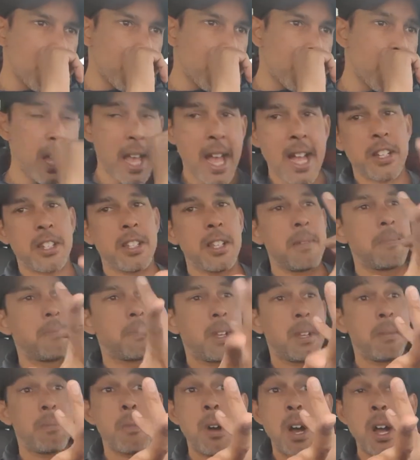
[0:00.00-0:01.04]
Actually,
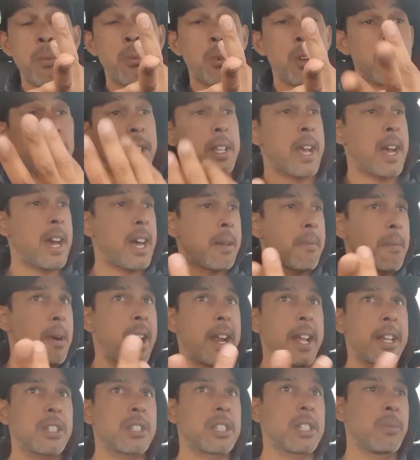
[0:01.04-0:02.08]
it might work out. It
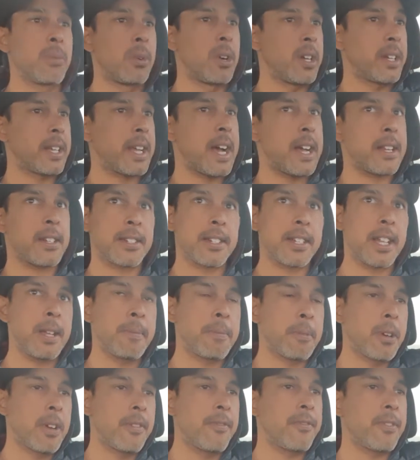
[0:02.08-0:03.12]
might actually work out cheaper